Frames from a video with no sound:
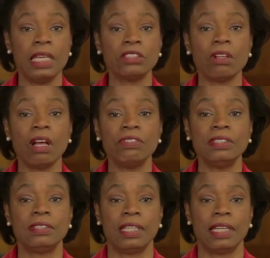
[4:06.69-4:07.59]
It's
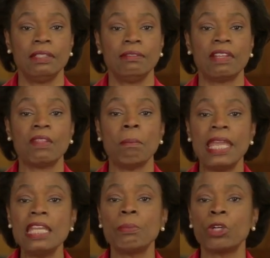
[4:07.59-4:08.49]
often said that the
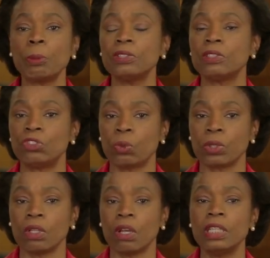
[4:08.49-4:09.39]
main purpose of
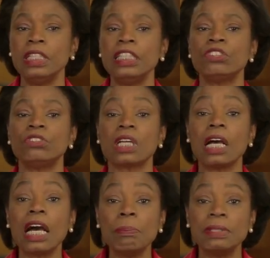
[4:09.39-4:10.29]
tort law is to
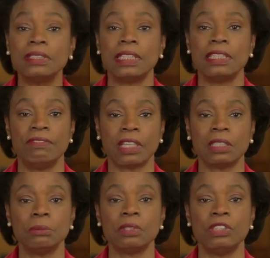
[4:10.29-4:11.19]
compensate
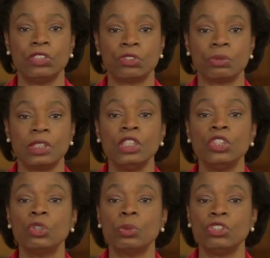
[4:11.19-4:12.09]
victims of injury
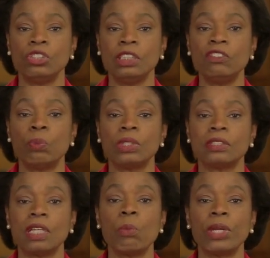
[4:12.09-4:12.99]
to achieve what
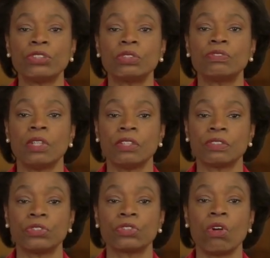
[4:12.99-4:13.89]
some Western
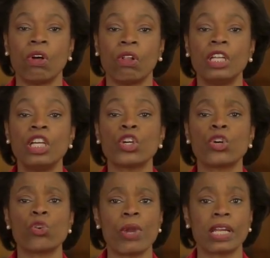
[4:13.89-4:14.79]
philosophers call
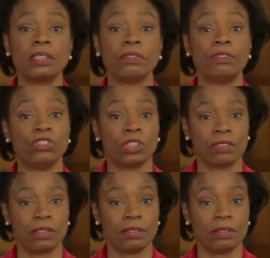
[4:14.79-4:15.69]
corrective
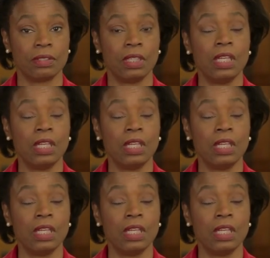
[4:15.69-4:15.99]
justice.